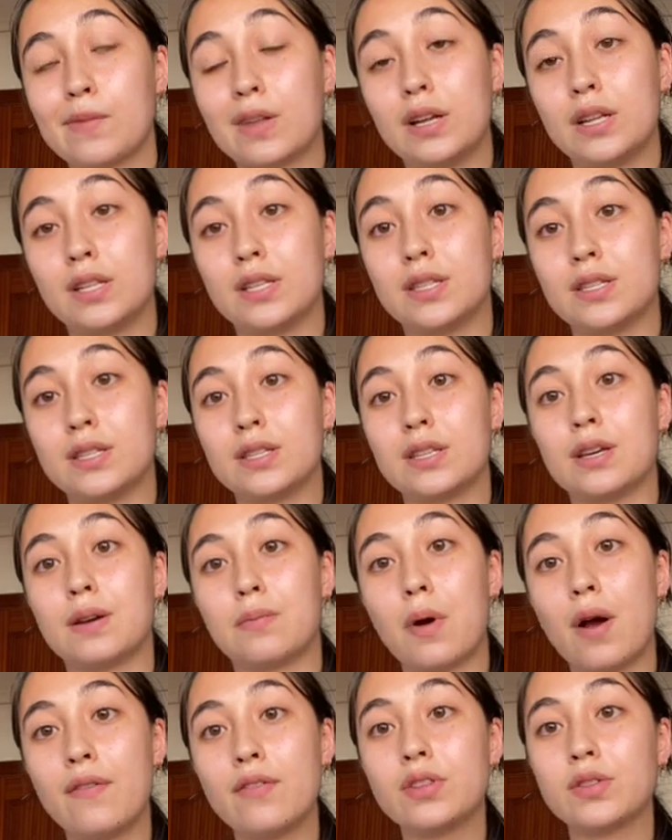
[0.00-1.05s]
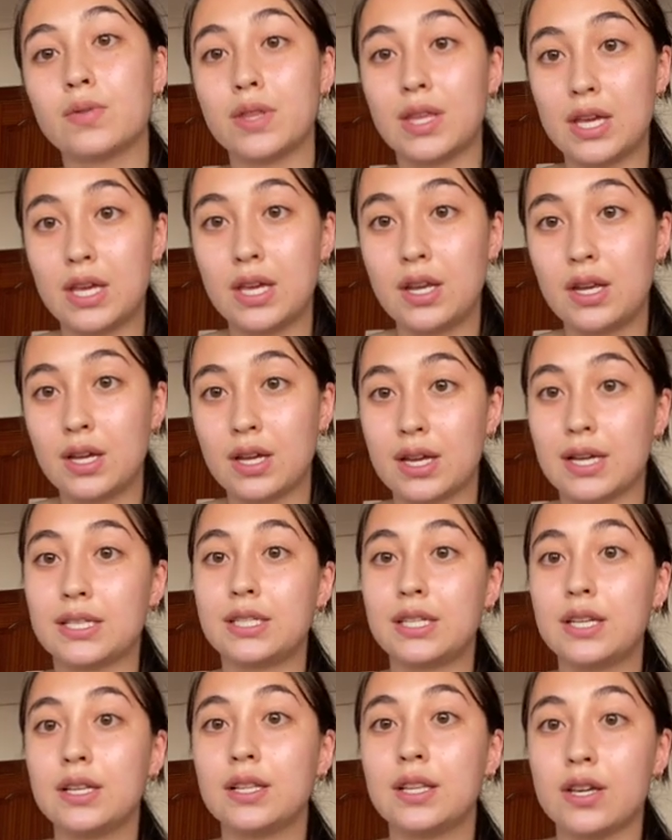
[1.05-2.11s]
It's a province within
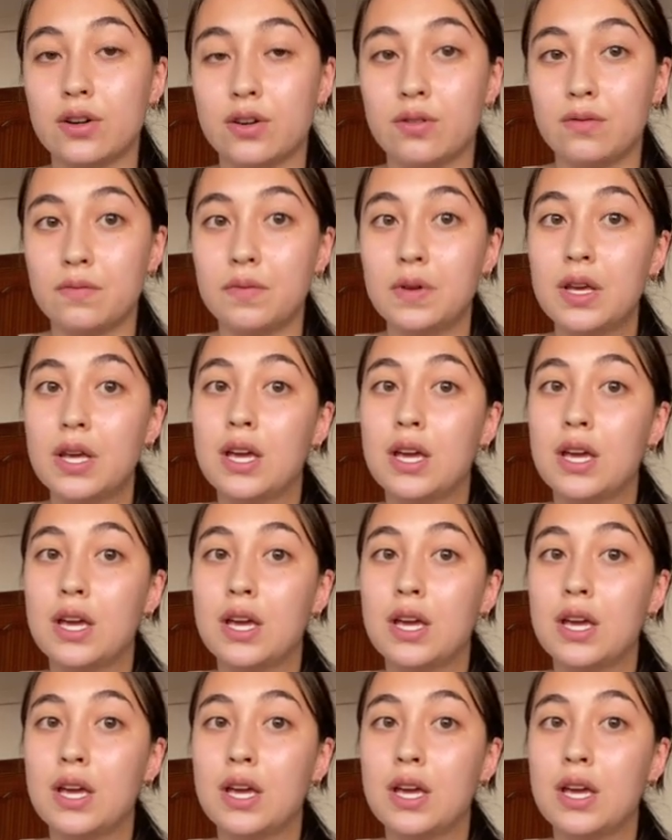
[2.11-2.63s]
Castilla y León,